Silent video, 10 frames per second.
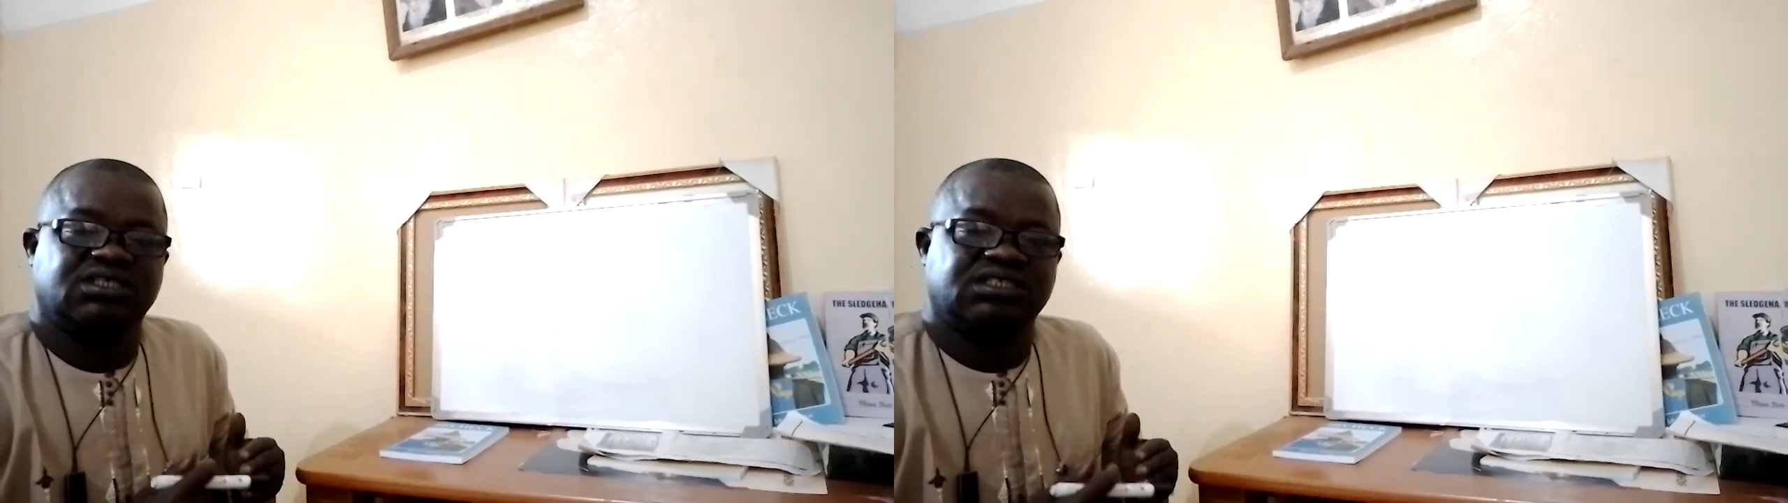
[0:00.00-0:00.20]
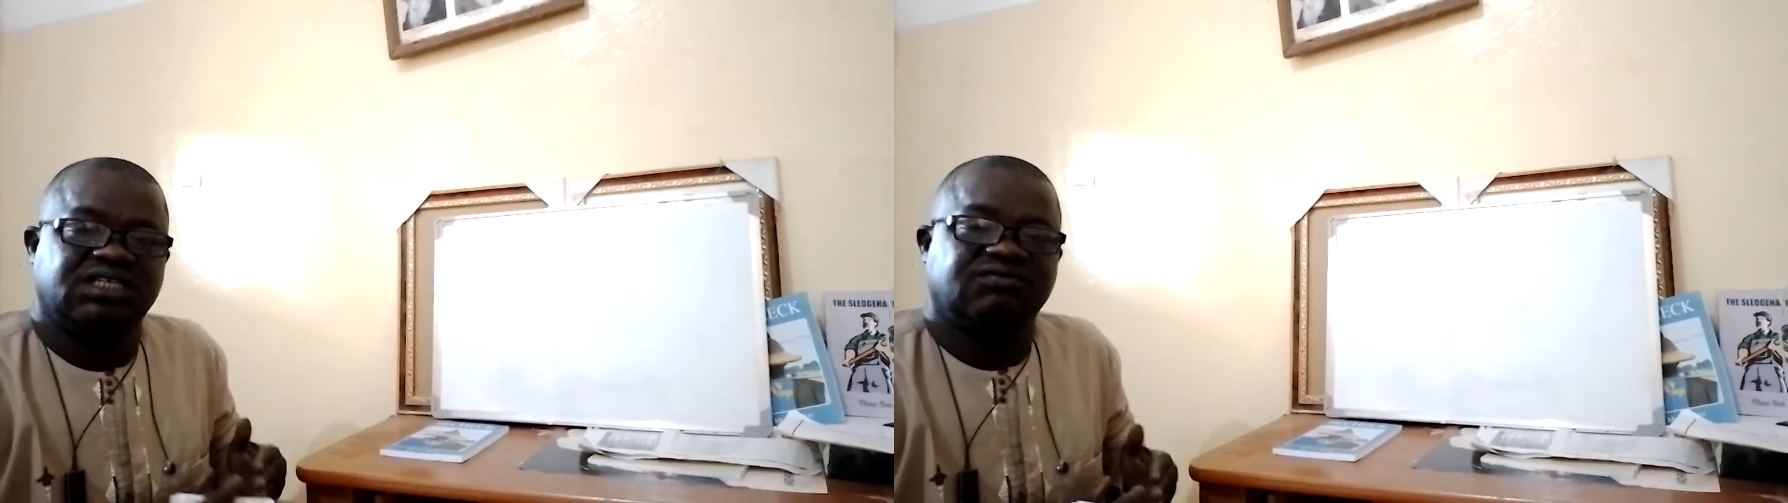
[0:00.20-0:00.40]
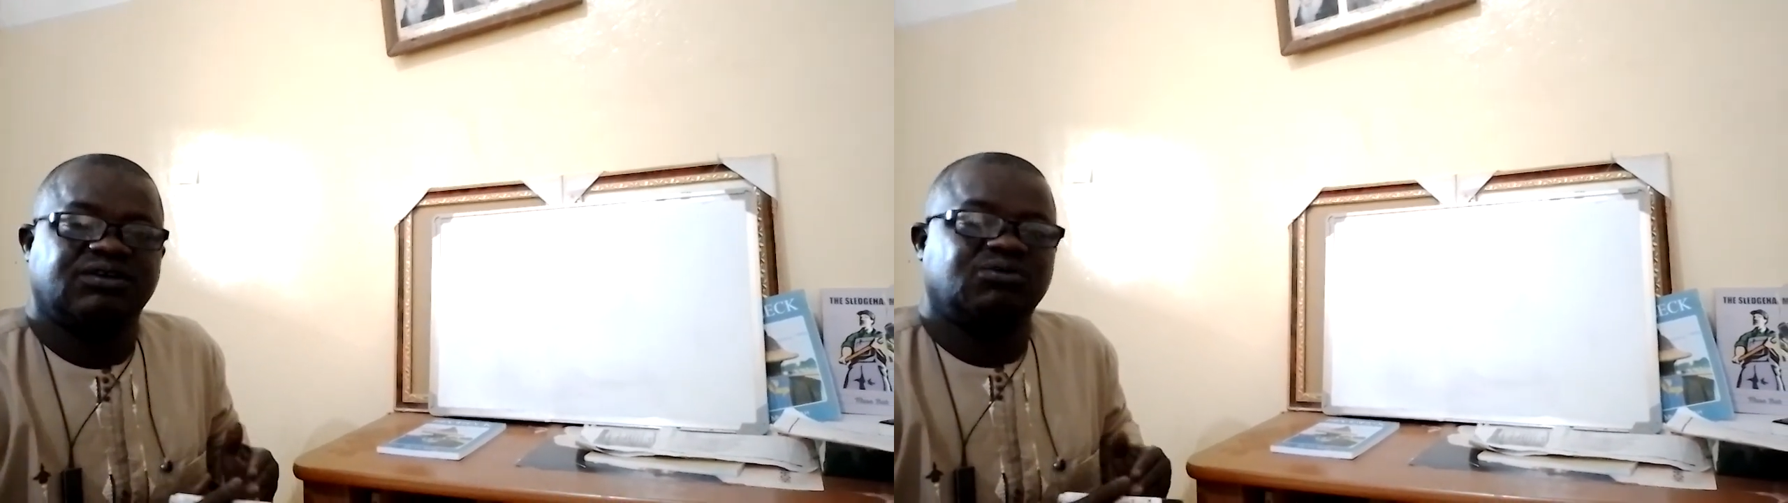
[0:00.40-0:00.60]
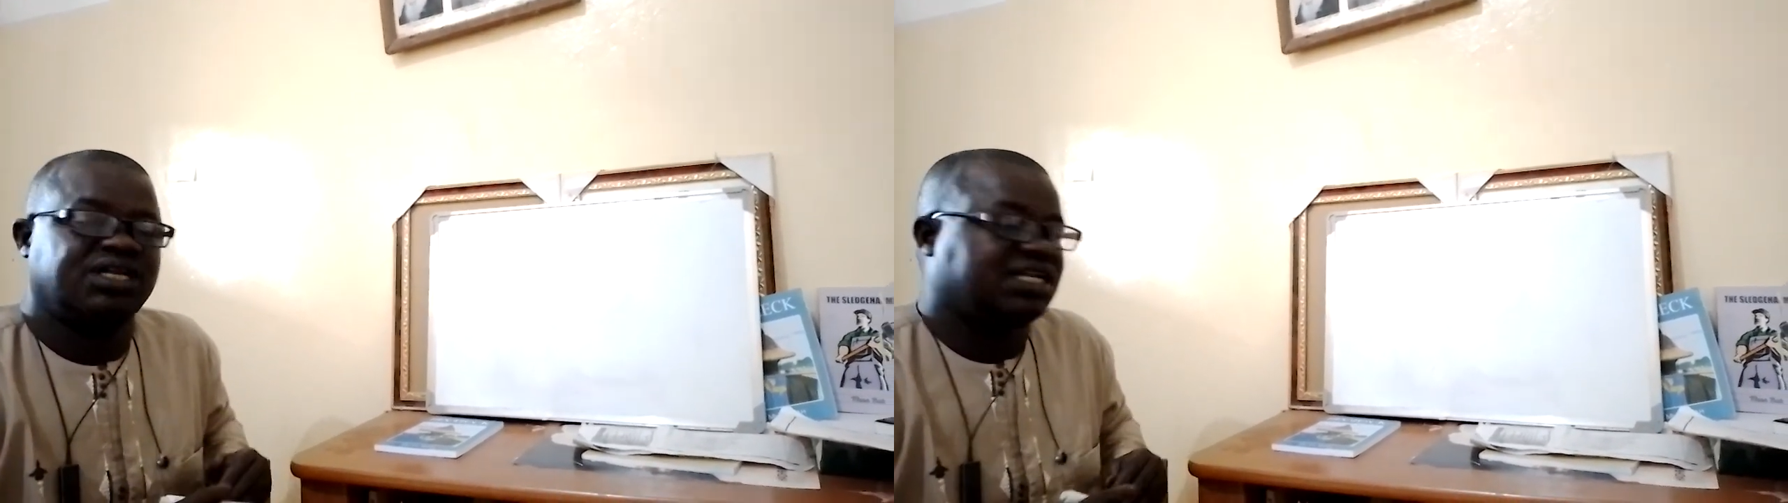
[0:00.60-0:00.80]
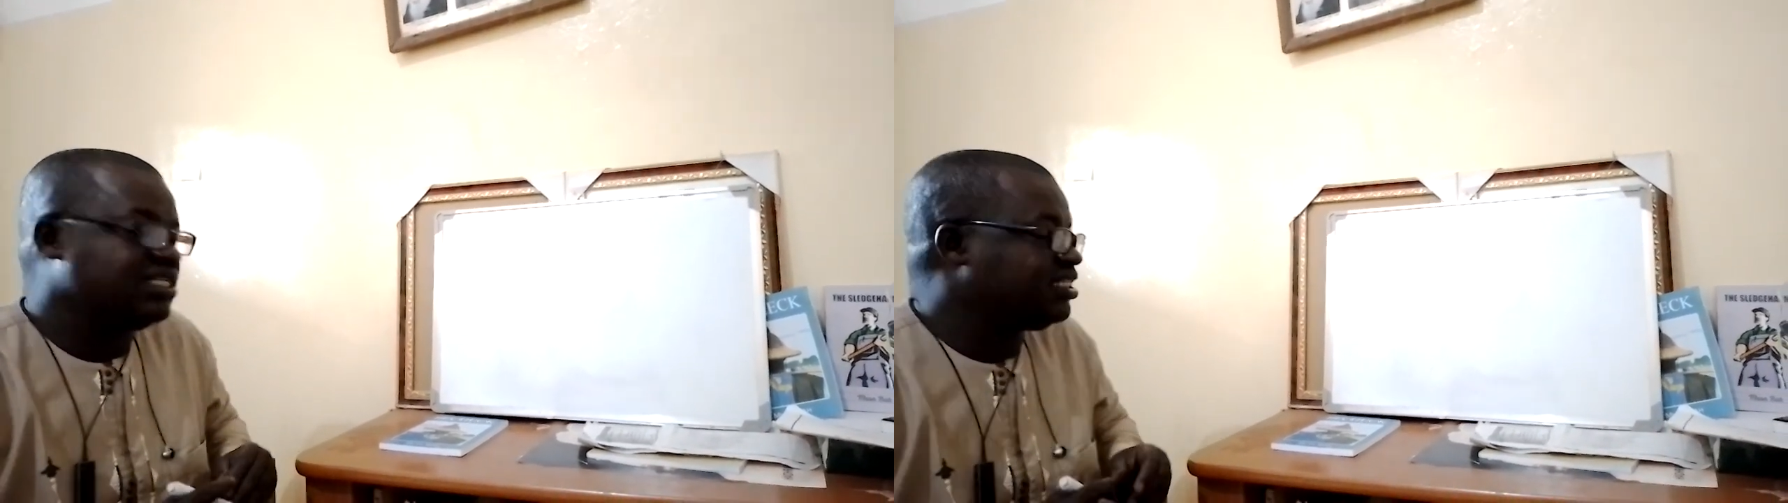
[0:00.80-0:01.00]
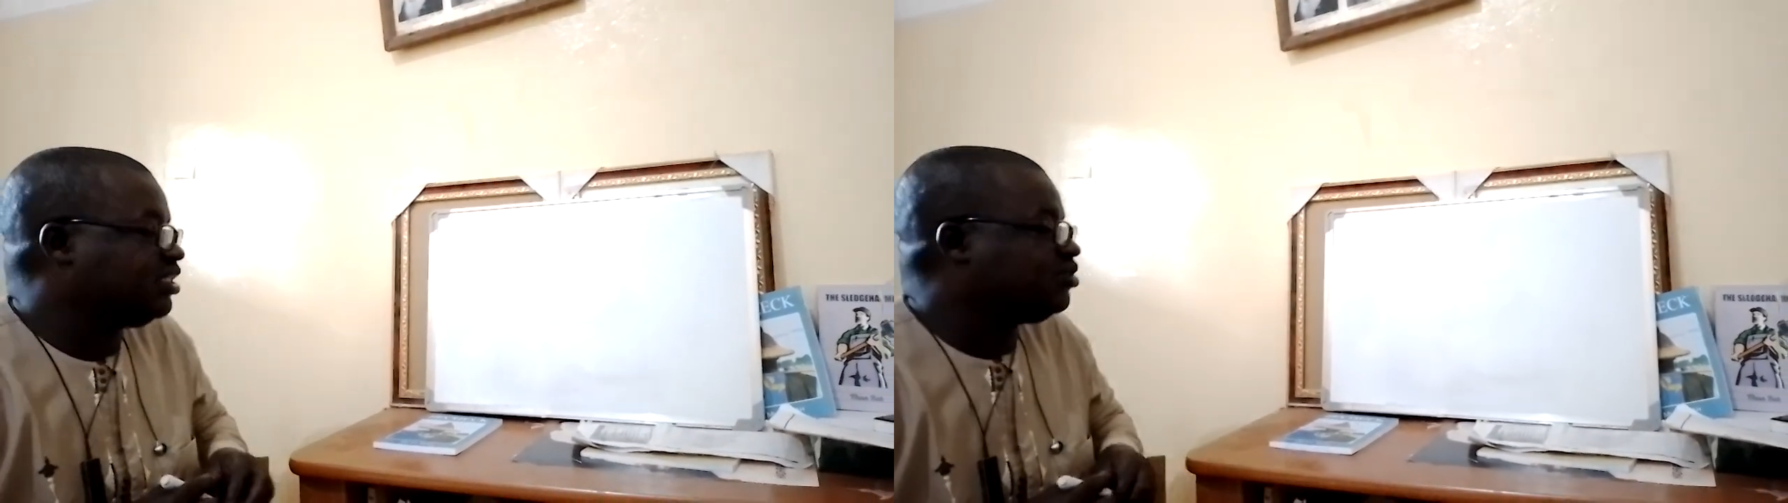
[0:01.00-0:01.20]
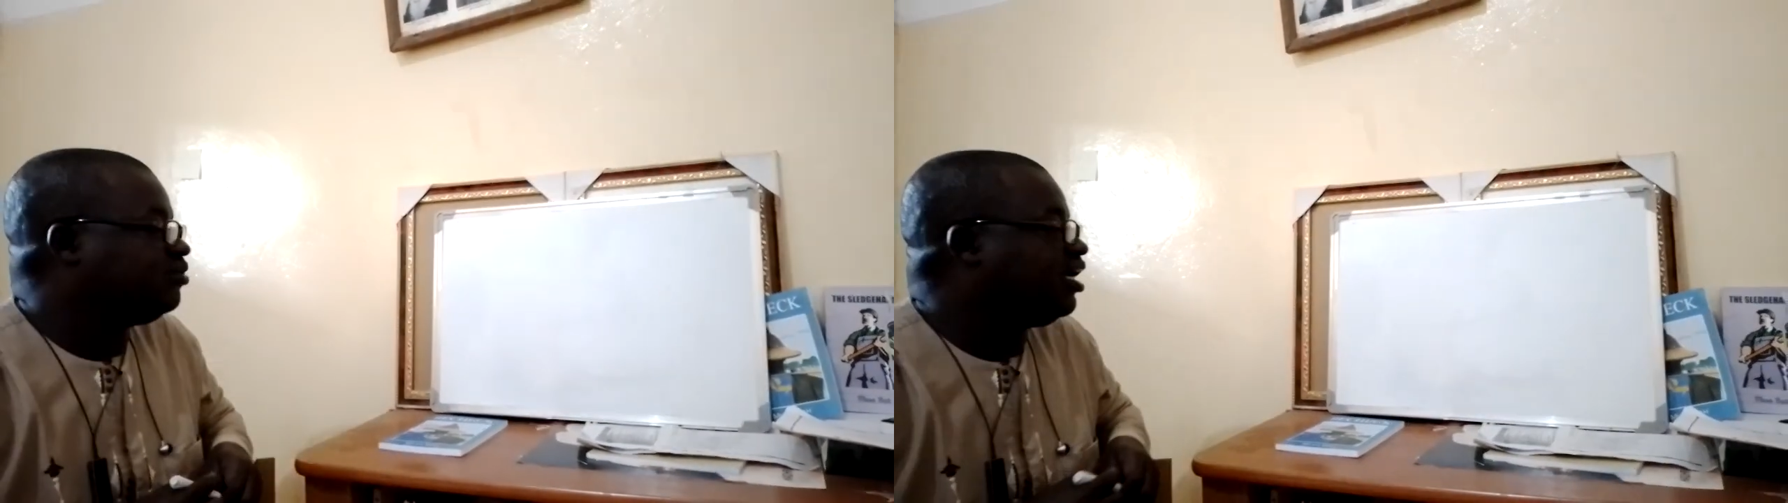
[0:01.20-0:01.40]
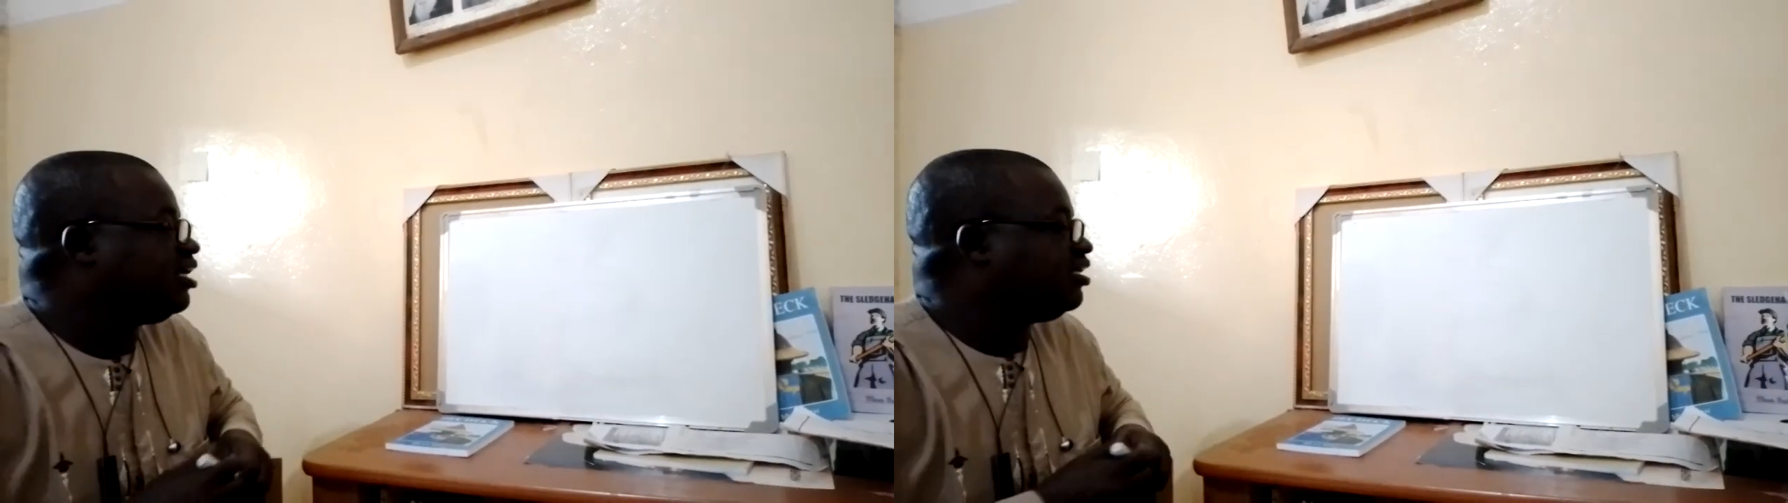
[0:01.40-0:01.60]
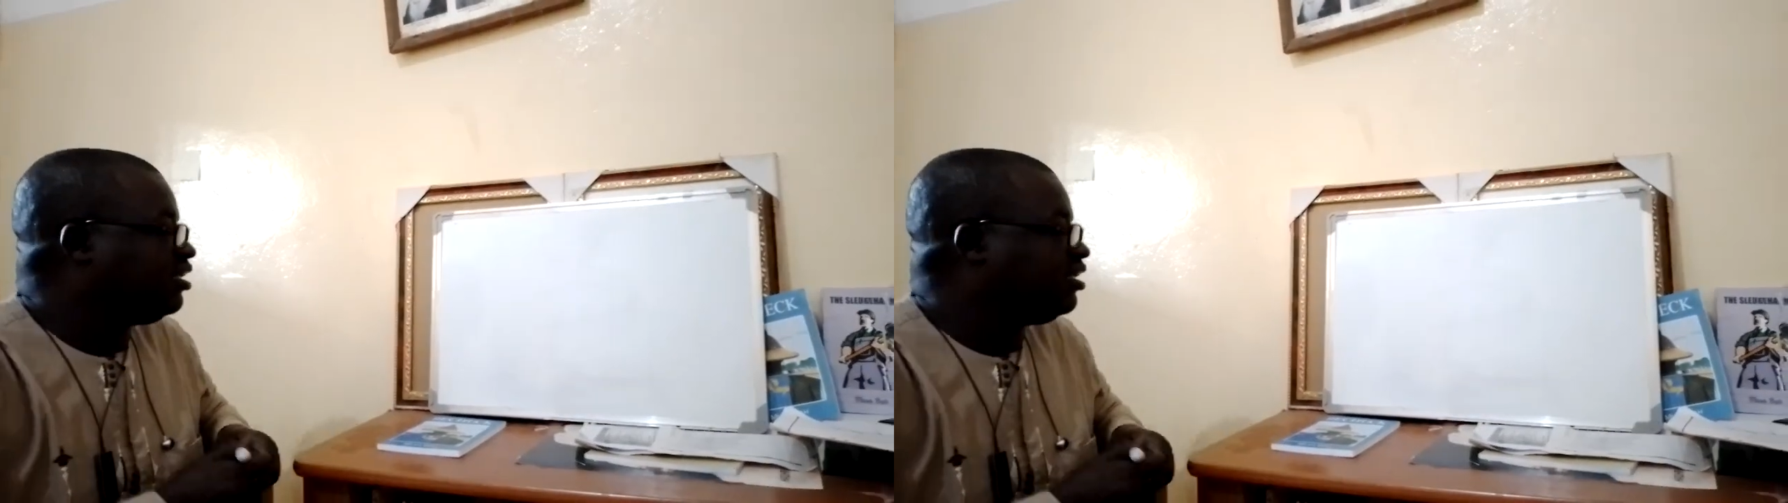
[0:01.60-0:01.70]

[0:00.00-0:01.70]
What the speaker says: deliver one lesson today.